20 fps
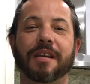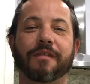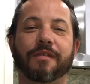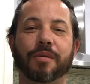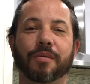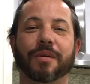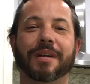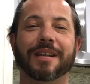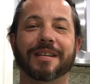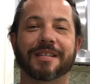If
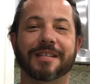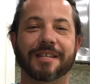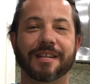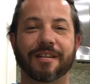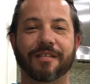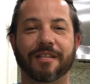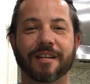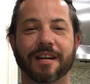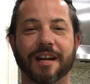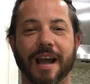you would
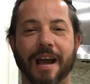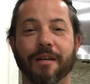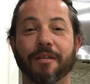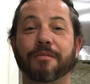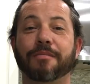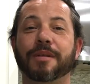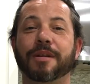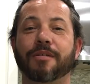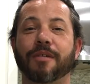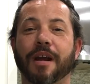consider it, I
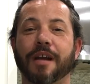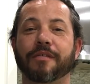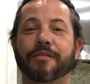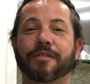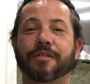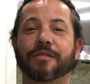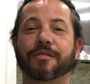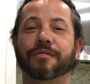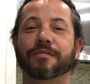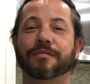would be
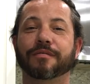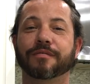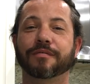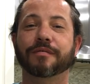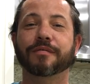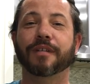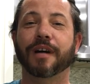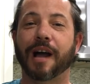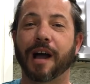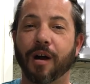grateful.
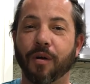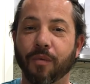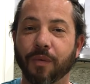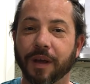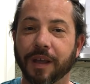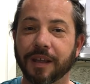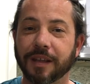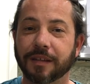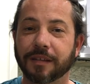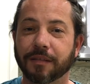I'll
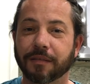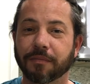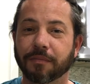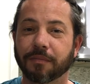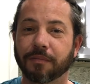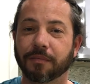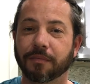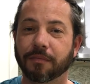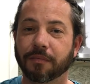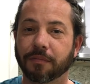wait.
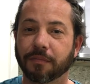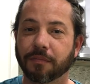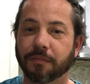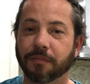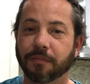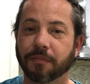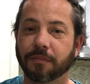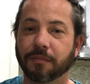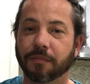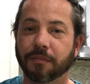
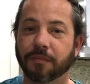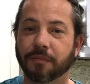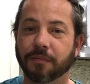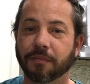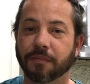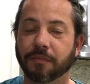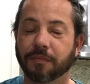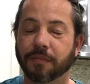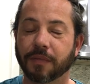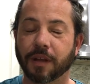
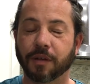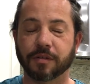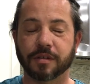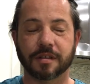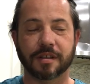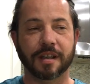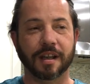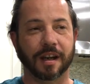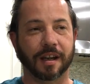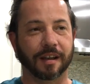No,
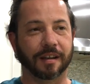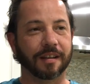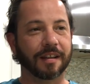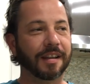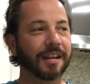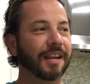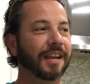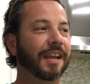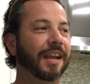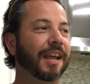just kidding.
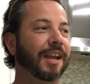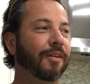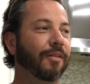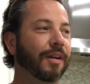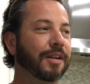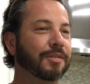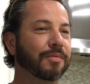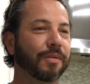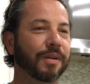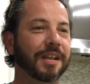
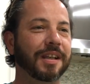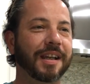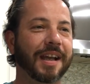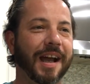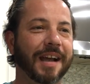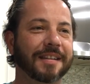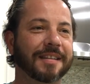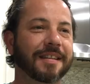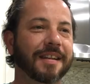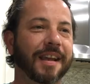Anyways, what do you
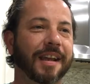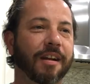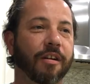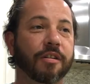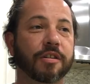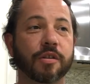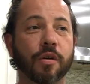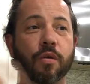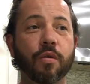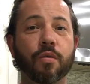got today,
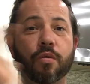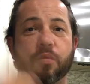Curtis?